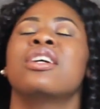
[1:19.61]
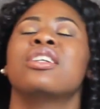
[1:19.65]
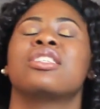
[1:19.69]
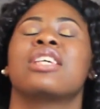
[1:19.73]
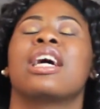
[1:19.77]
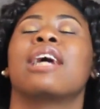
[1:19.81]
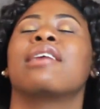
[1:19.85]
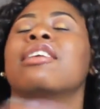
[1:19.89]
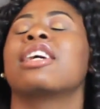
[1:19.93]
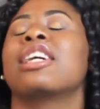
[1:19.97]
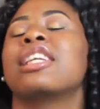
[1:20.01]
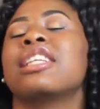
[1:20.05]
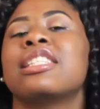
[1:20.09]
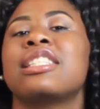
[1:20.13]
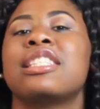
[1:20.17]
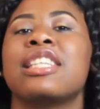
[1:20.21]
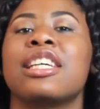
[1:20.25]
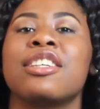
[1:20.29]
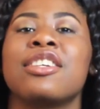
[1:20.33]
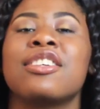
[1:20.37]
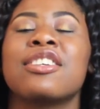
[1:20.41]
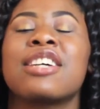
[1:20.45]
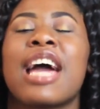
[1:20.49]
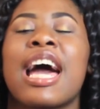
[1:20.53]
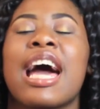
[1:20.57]
So I'm going to
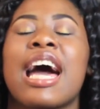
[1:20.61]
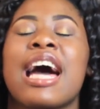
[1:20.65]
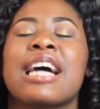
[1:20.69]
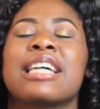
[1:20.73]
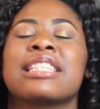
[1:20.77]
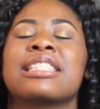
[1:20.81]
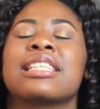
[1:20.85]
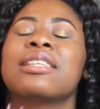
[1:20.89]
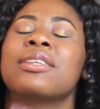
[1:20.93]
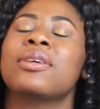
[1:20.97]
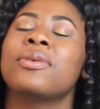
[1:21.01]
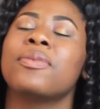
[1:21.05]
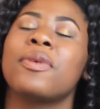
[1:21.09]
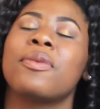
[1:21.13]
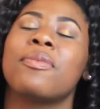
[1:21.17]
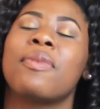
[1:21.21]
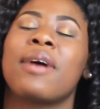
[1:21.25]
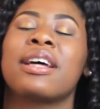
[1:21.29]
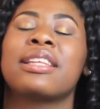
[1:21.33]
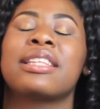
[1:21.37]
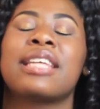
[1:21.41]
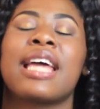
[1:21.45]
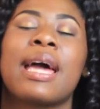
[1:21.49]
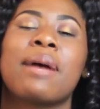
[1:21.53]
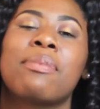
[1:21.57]
tell you guys a little bit
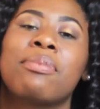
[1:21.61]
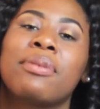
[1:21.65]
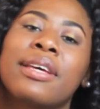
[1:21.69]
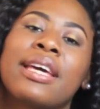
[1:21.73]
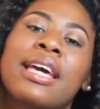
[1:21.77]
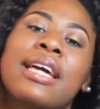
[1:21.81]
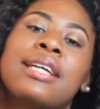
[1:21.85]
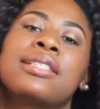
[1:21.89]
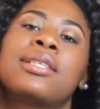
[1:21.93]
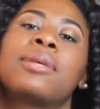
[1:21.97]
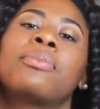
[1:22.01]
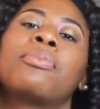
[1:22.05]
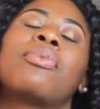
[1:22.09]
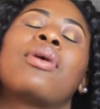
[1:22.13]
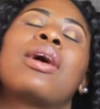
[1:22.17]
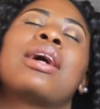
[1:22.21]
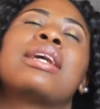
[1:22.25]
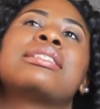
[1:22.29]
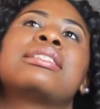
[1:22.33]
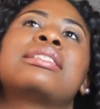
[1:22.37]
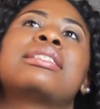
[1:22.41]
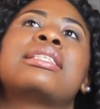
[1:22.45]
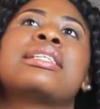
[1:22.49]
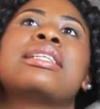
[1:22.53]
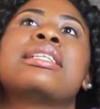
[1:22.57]
about the application
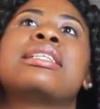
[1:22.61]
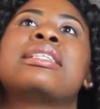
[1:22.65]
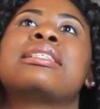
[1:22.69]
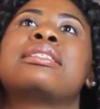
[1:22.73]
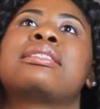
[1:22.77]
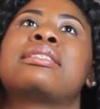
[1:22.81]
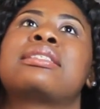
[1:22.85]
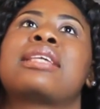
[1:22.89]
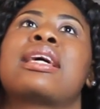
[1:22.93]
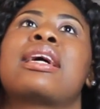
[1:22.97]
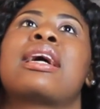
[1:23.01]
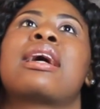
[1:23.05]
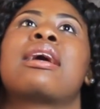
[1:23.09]
process,